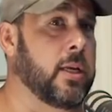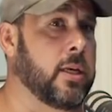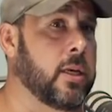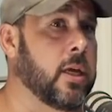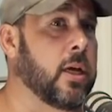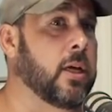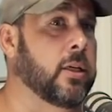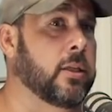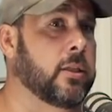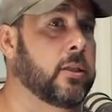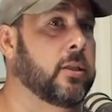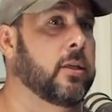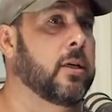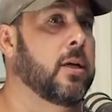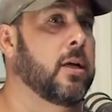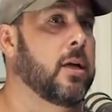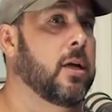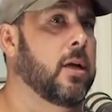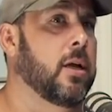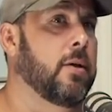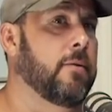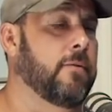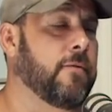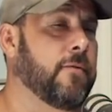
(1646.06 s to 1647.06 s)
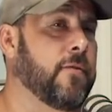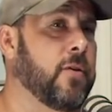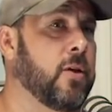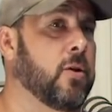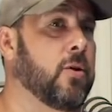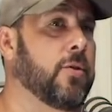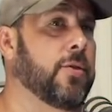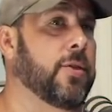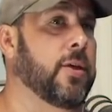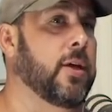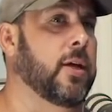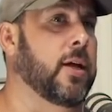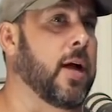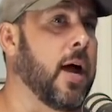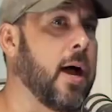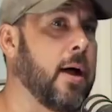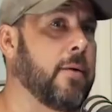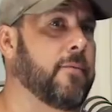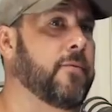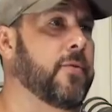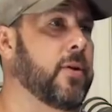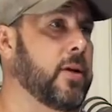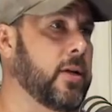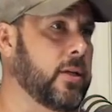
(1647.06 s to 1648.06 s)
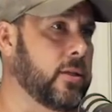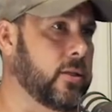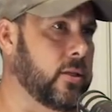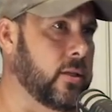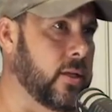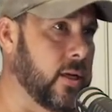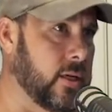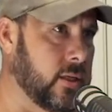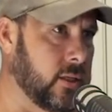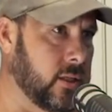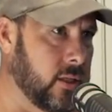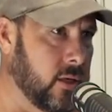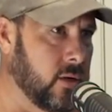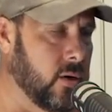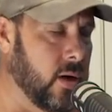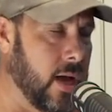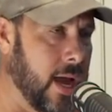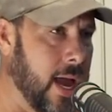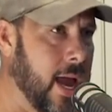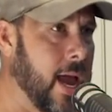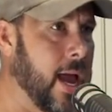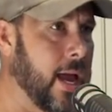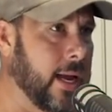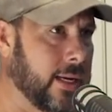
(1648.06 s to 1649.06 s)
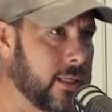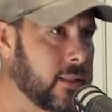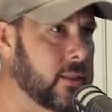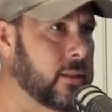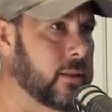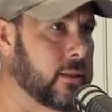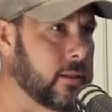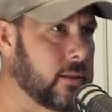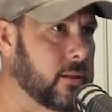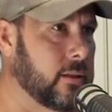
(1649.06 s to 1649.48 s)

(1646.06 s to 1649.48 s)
does feel the confidence to still ask.